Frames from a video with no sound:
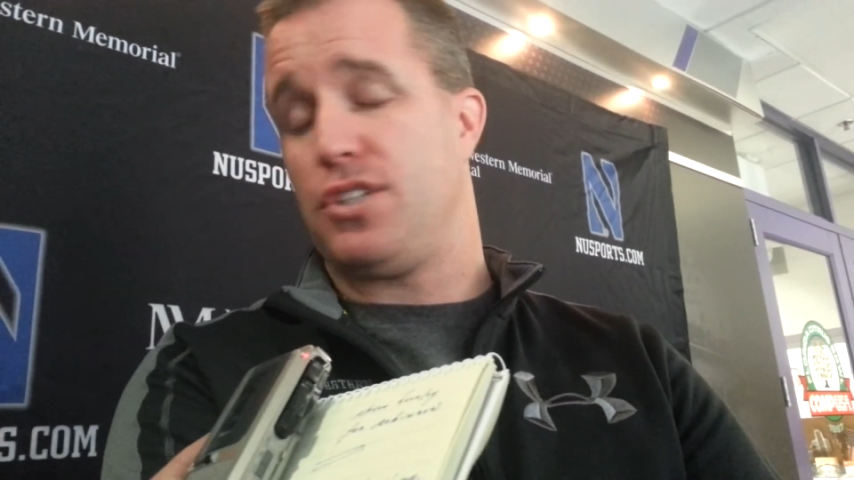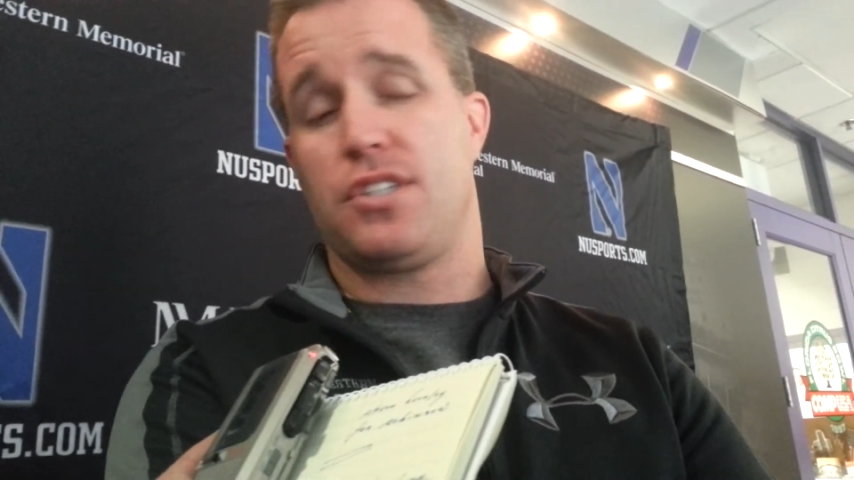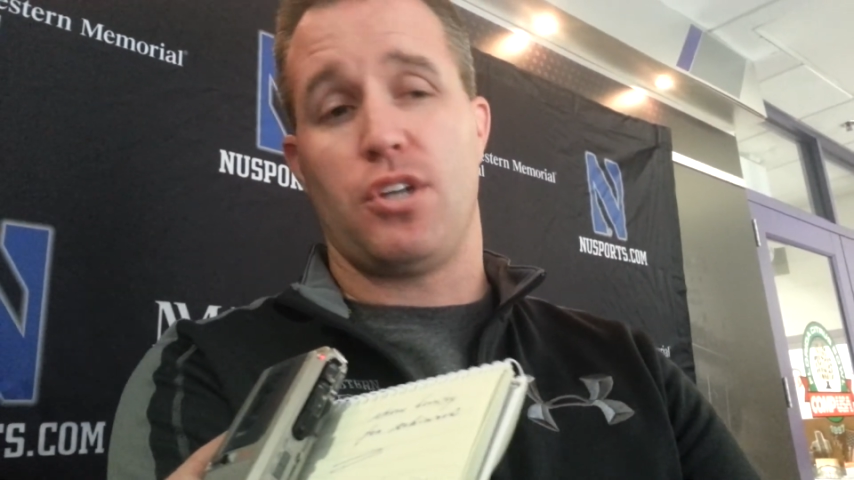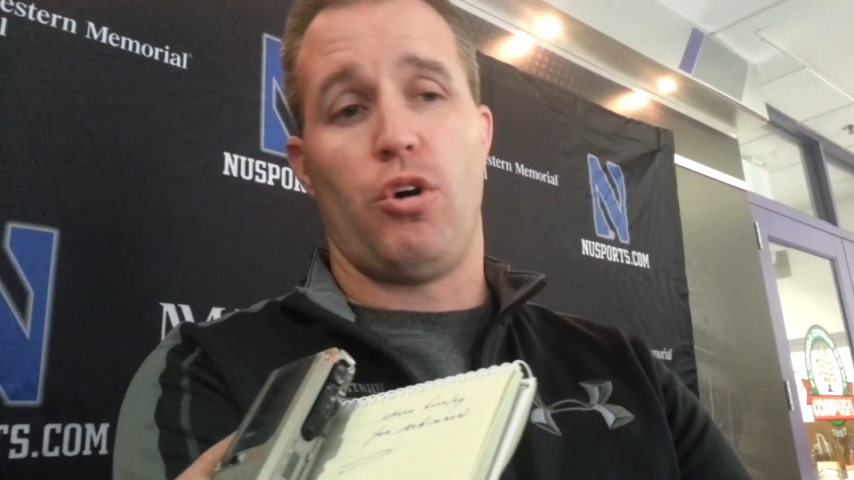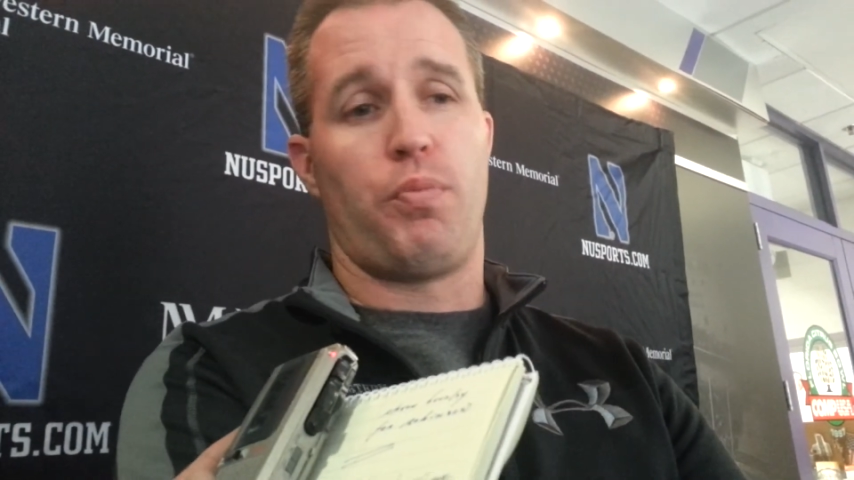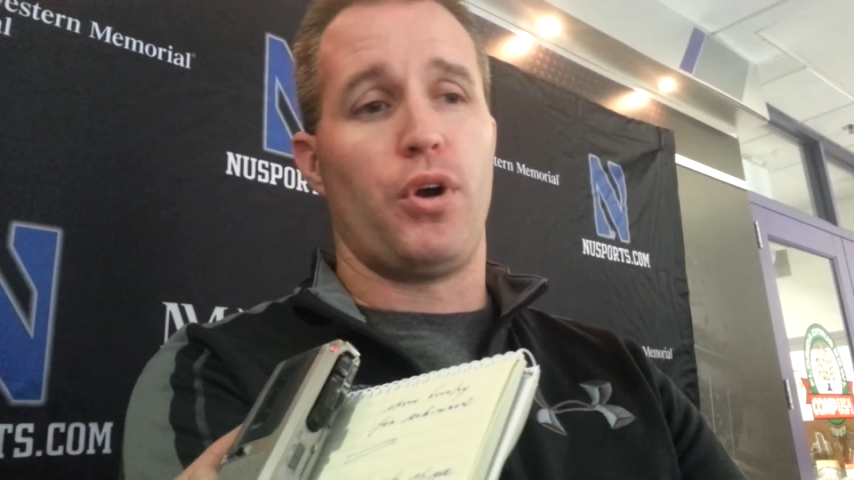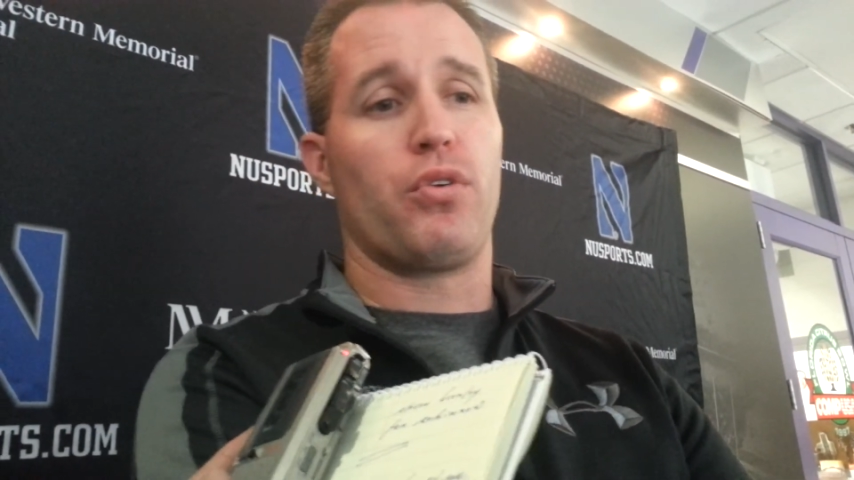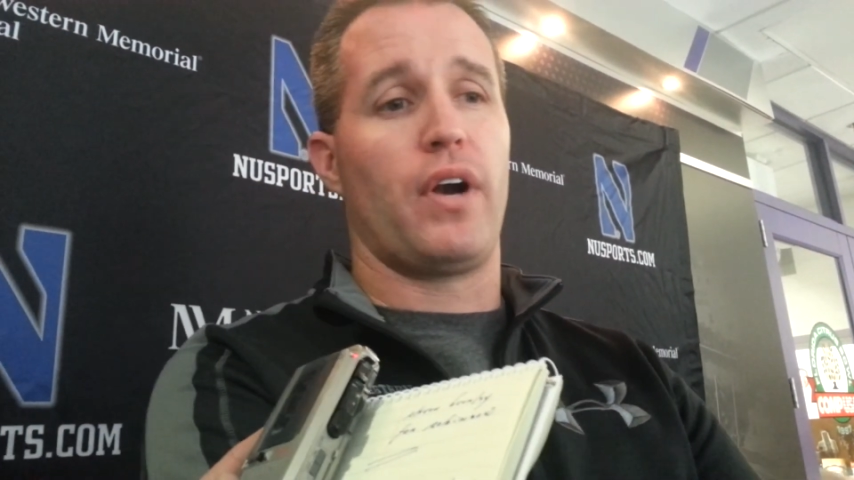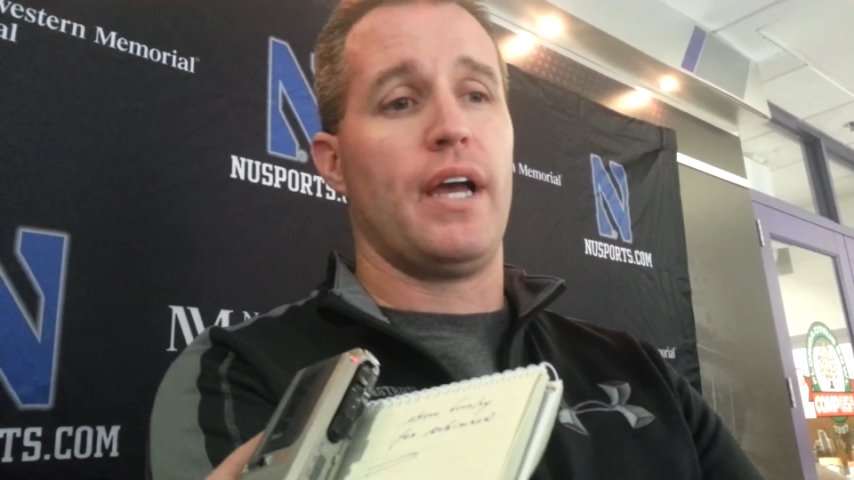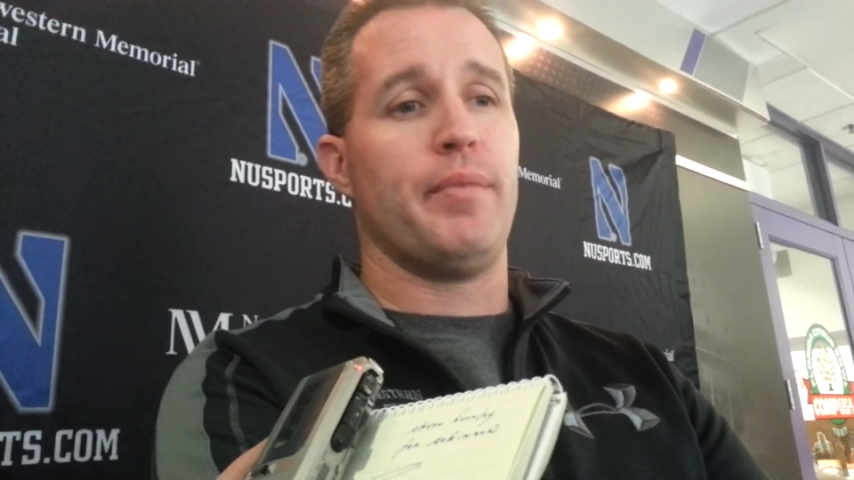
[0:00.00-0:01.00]
it's the whole
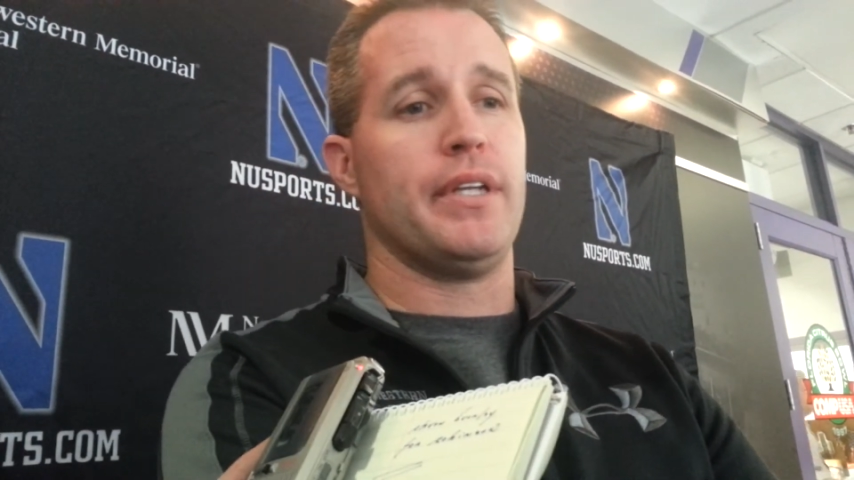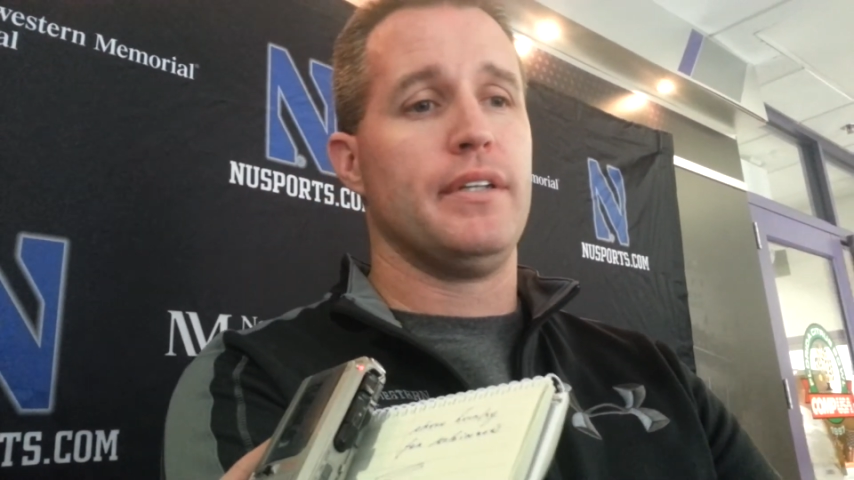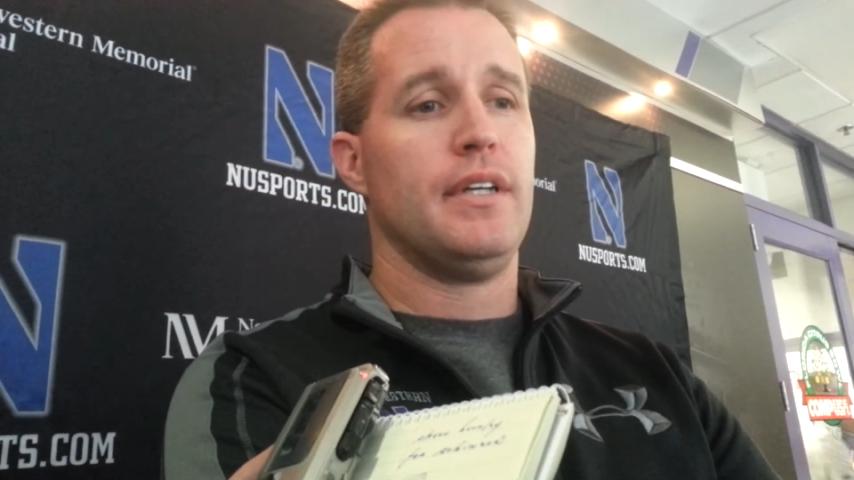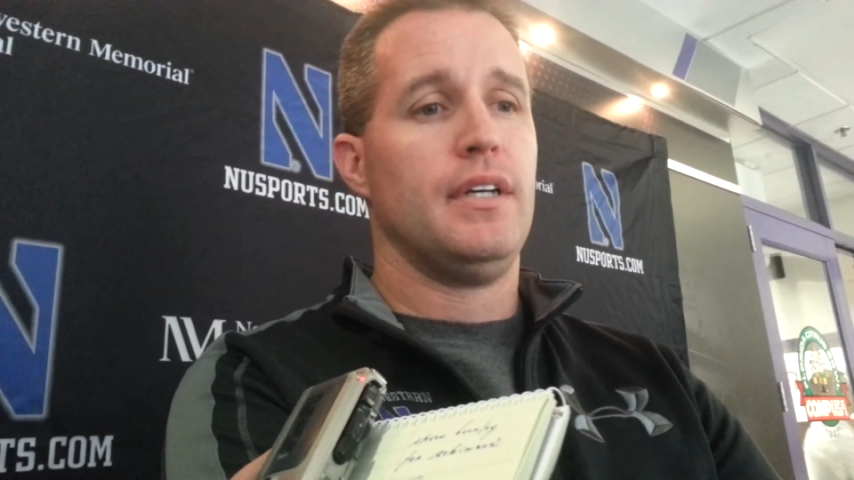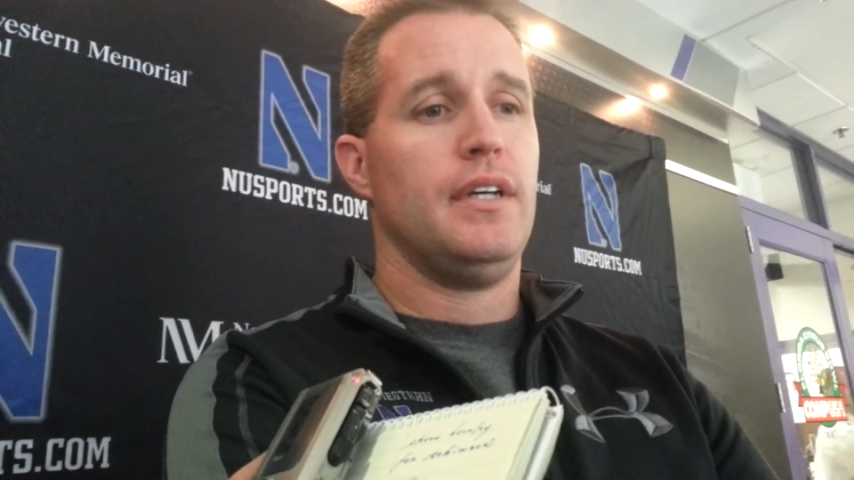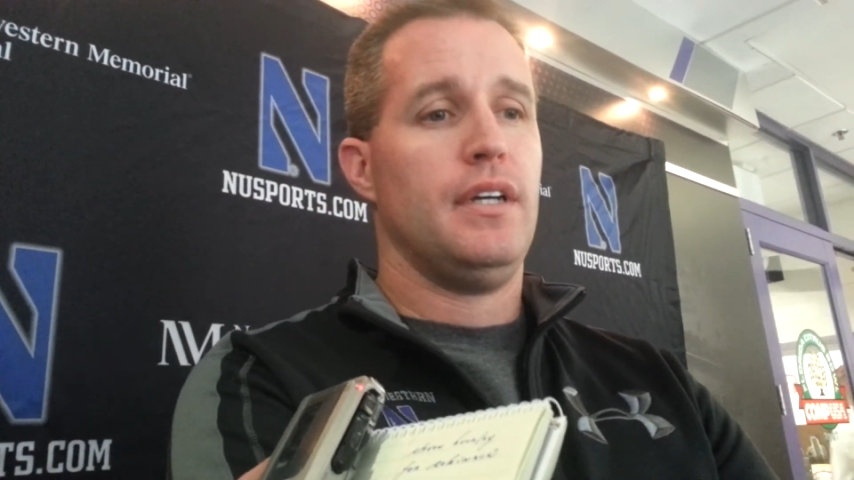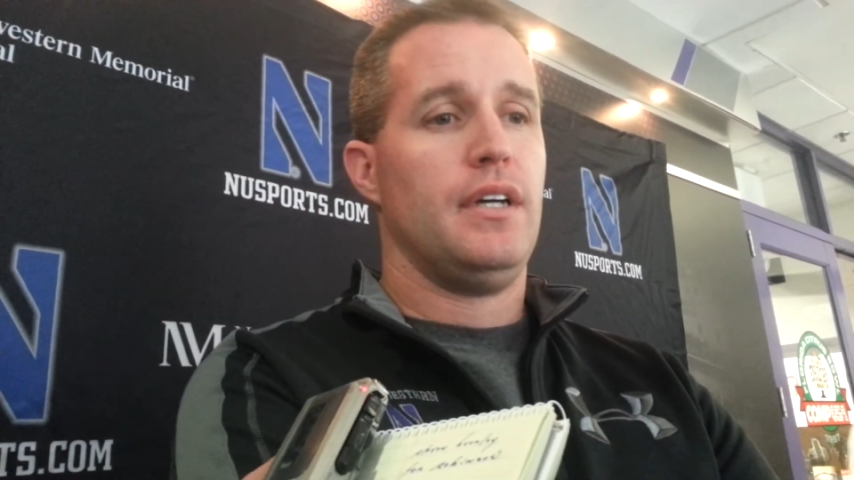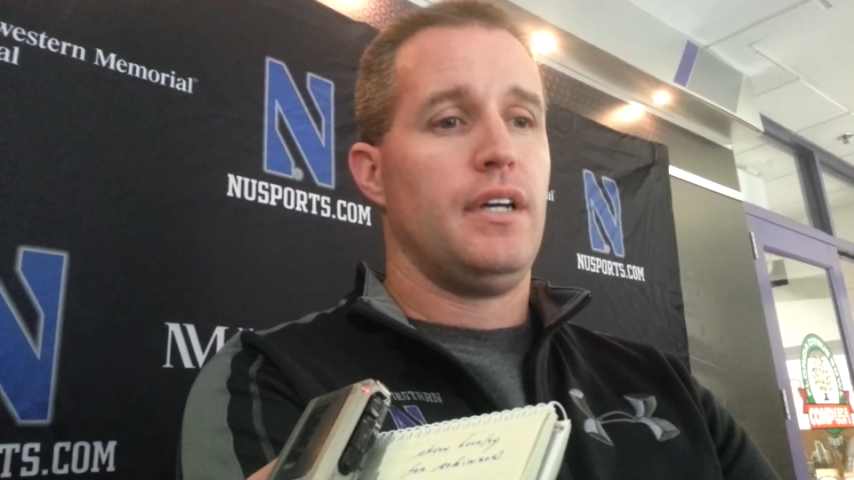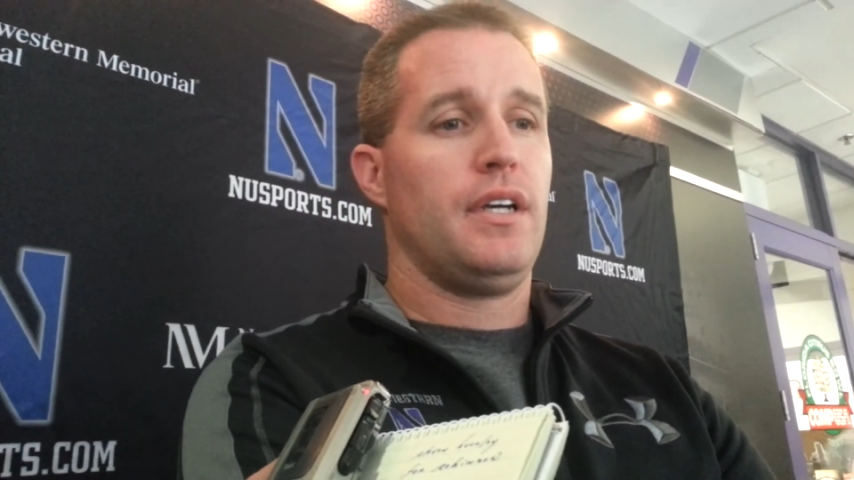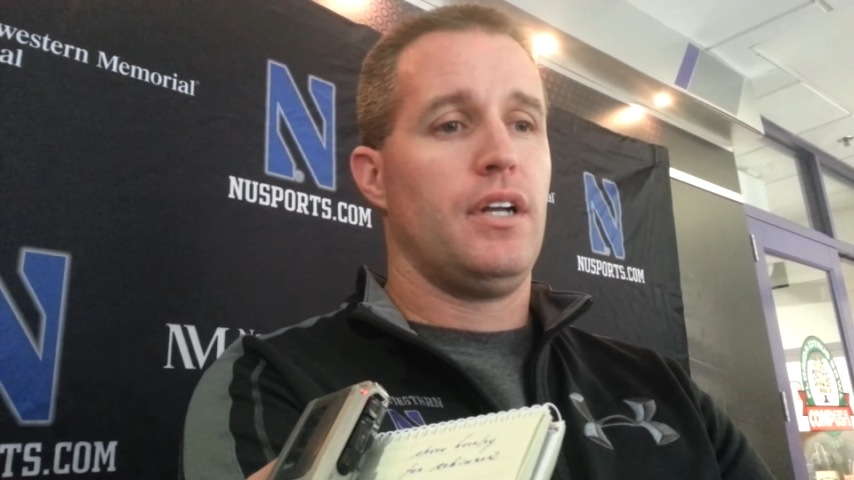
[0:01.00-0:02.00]
program, and
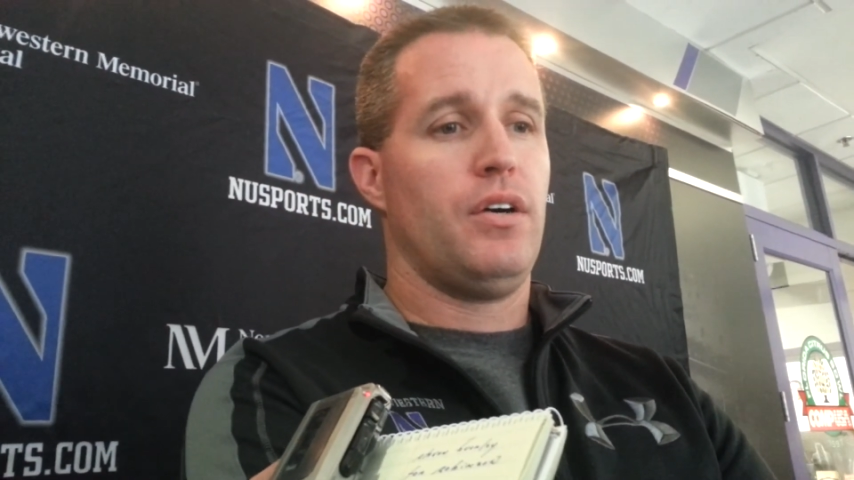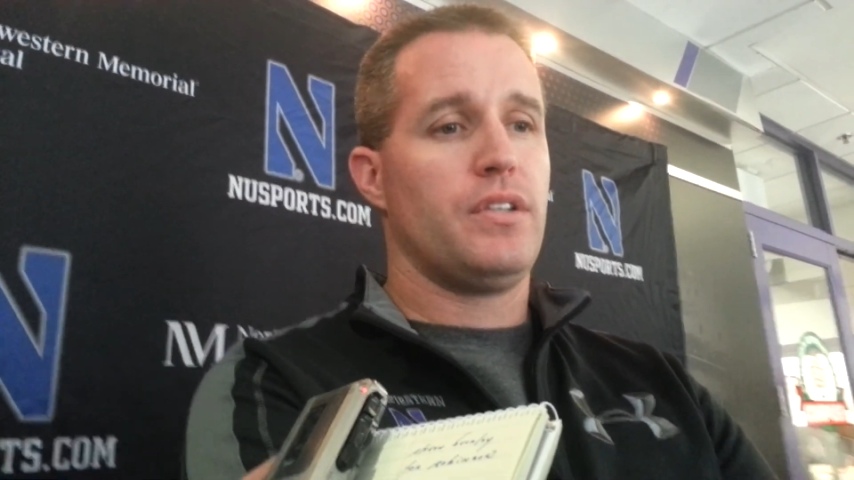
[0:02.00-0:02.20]
you know,